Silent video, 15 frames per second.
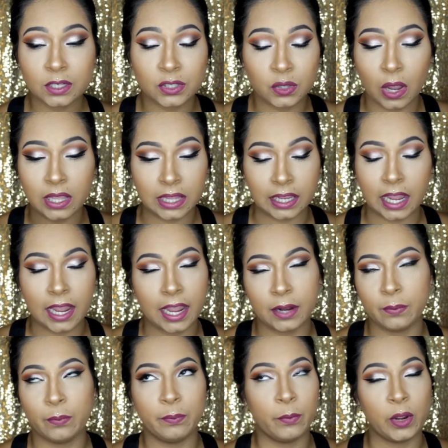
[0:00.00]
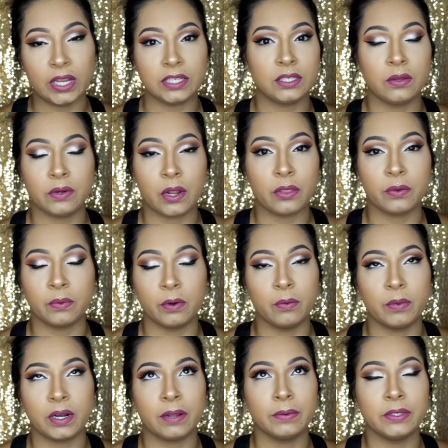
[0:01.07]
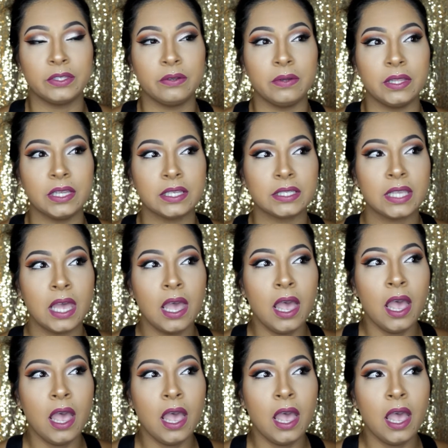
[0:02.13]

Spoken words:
So I had went into another room when I was doing this.